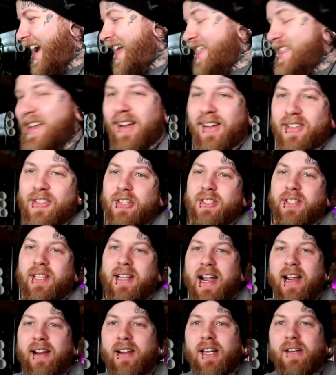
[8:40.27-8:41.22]
I think I was just
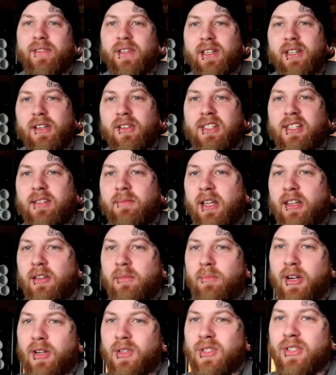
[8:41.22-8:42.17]
tired of it. There was some
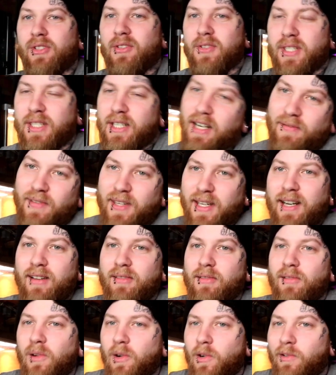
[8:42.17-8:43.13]
other personal stuff that
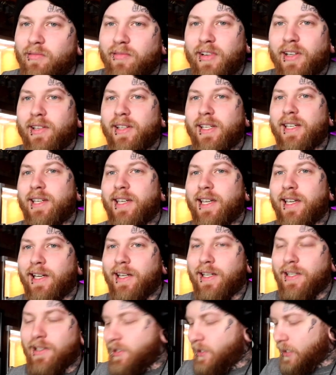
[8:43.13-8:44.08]
I won't really
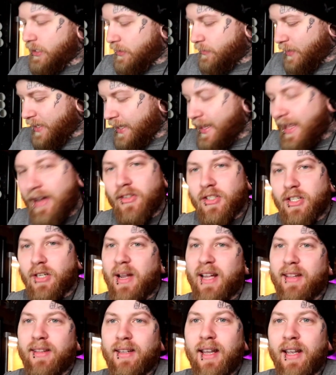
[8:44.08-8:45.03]
get into, but that was,
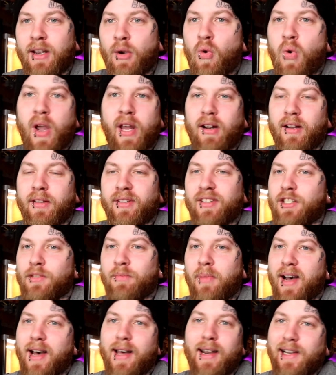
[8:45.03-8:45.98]
I think I quit on the
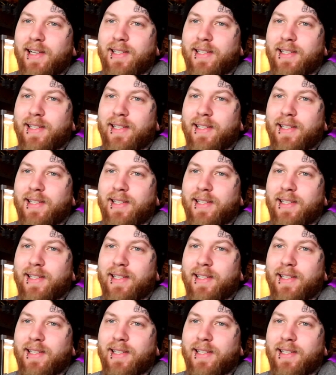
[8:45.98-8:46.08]
spot.